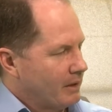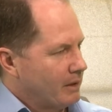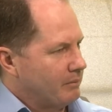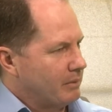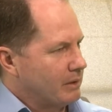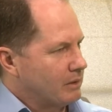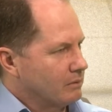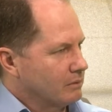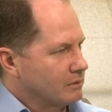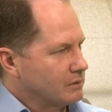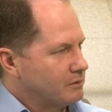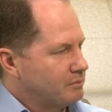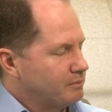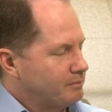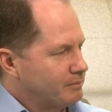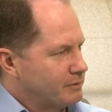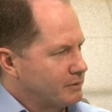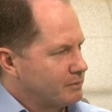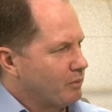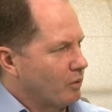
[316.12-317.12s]
Because
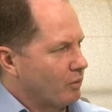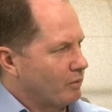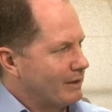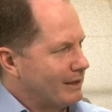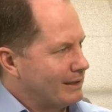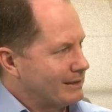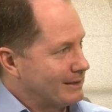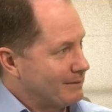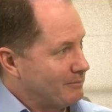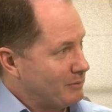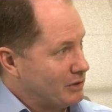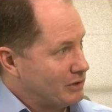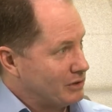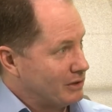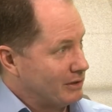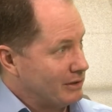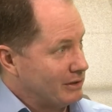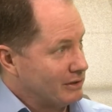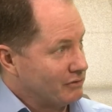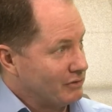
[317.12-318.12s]
sport, as I
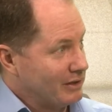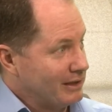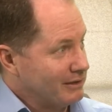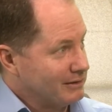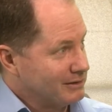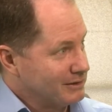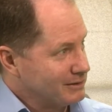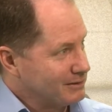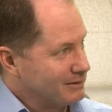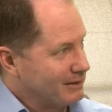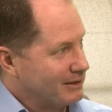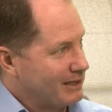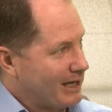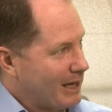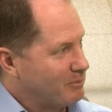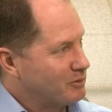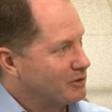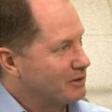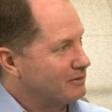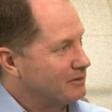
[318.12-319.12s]
mentioned, is really just, it
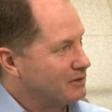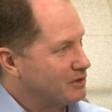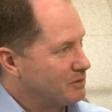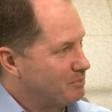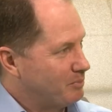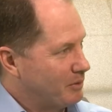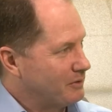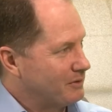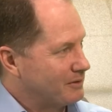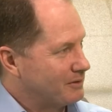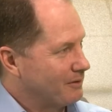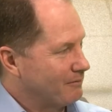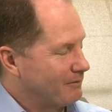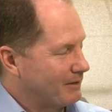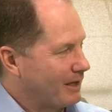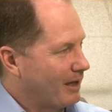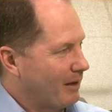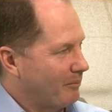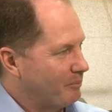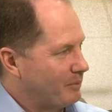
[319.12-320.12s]
captured the spirit of
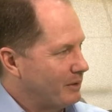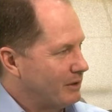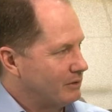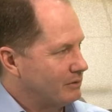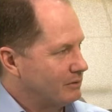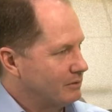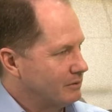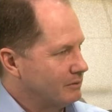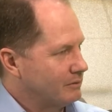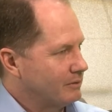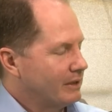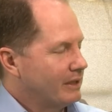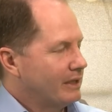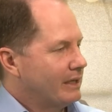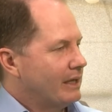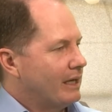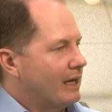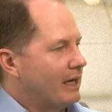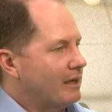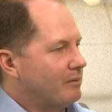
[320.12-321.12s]
the company too.
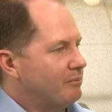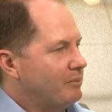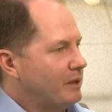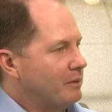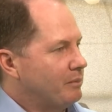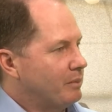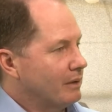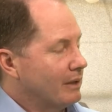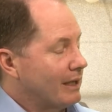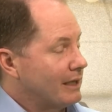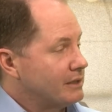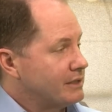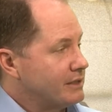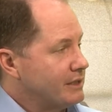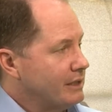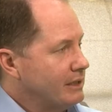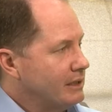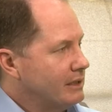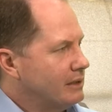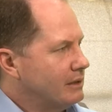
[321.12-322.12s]
And people at
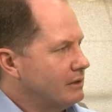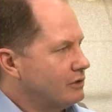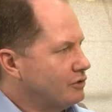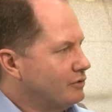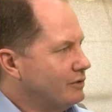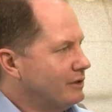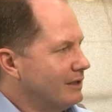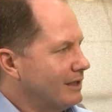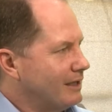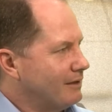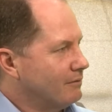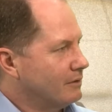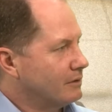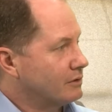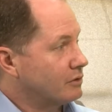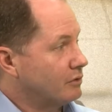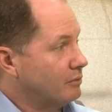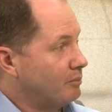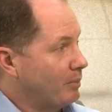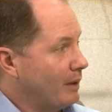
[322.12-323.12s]
senior, junior
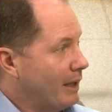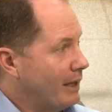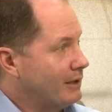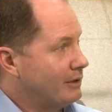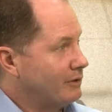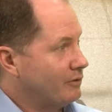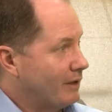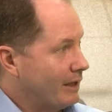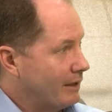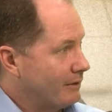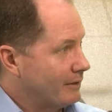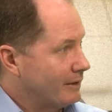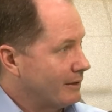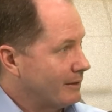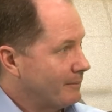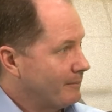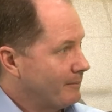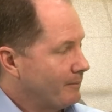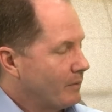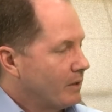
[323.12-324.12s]
levels could play
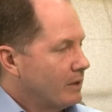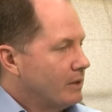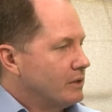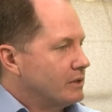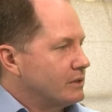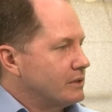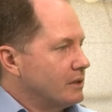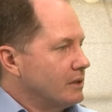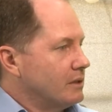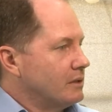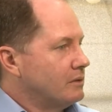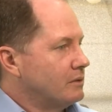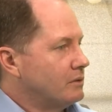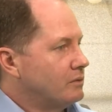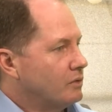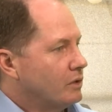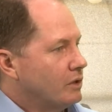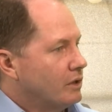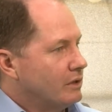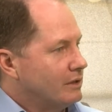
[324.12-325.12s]
together.
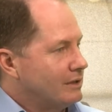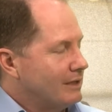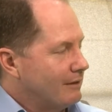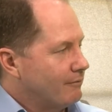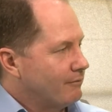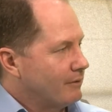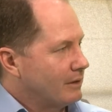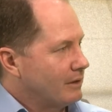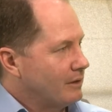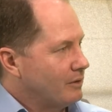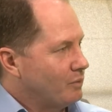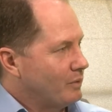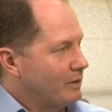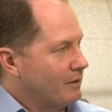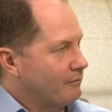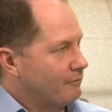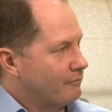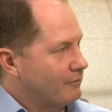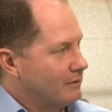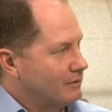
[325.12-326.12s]
So definitely
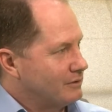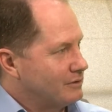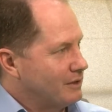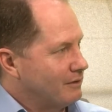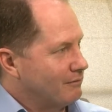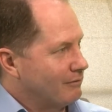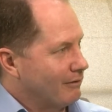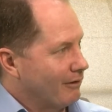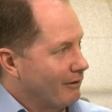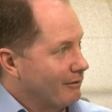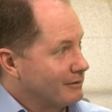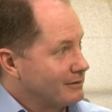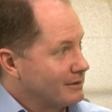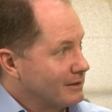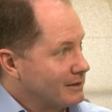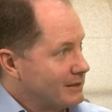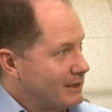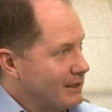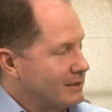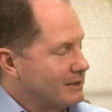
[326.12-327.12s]
we've achieved a lot of
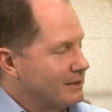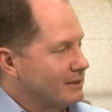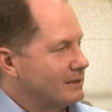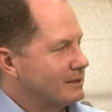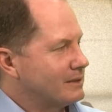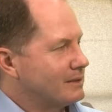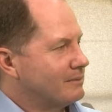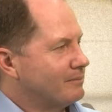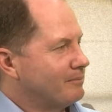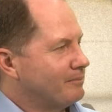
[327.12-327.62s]
successes.